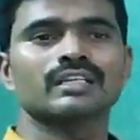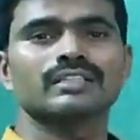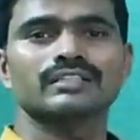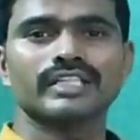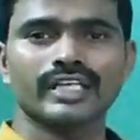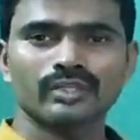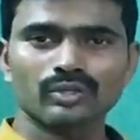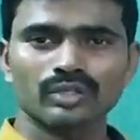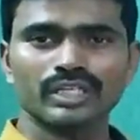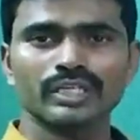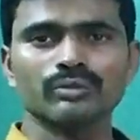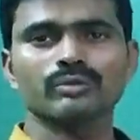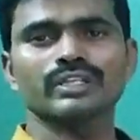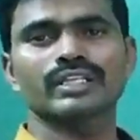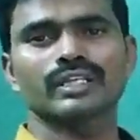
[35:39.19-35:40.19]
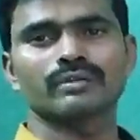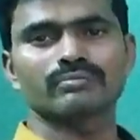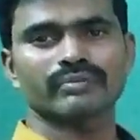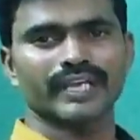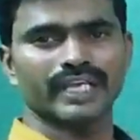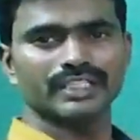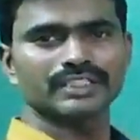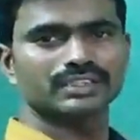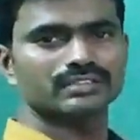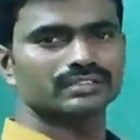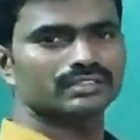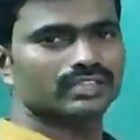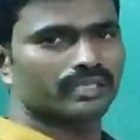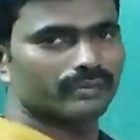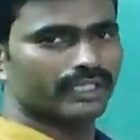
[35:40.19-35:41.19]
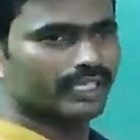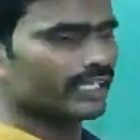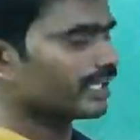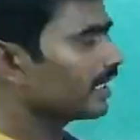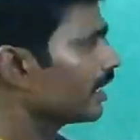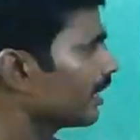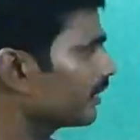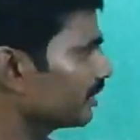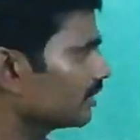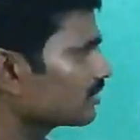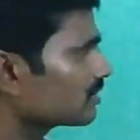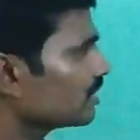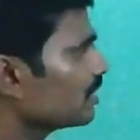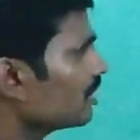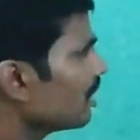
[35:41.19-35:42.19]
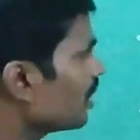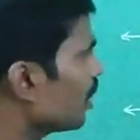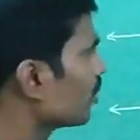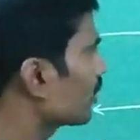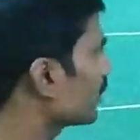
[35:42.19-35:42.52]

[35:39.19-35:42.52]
Then only we can find remaining angles. How